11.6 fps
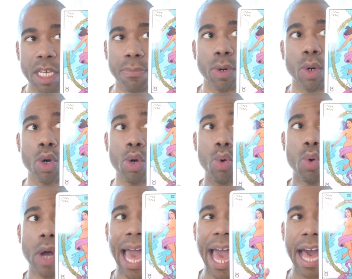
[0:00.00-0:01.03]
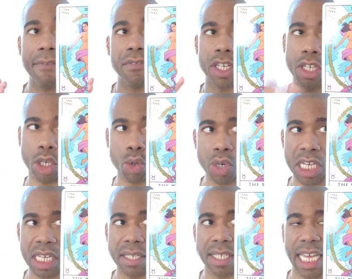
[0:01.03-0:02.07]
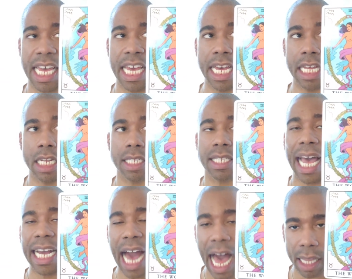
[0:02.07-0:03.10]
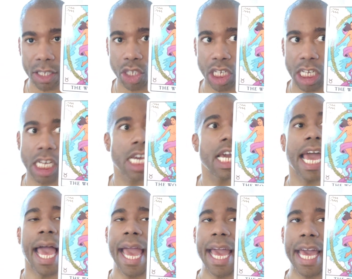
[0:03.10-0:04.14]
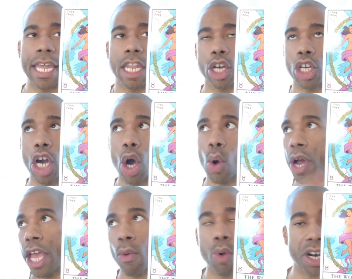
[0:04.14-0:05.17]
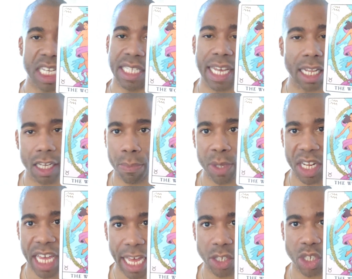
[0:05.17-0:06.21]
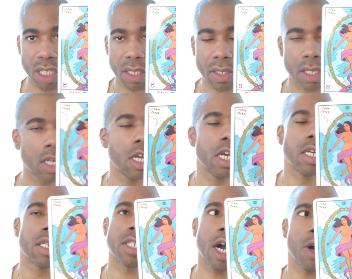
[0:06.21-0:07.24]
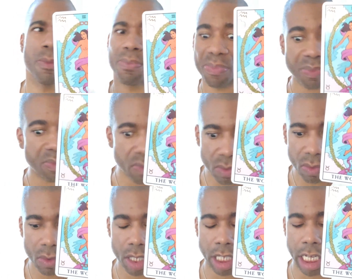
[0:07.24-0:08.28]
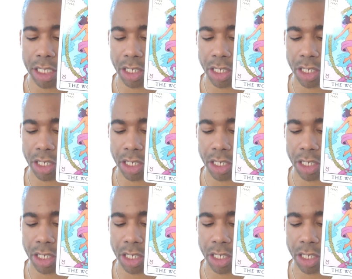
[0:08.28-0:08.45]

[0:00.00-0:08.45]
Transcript: people who have degrees in psychology and go and work in telecommunications. So, to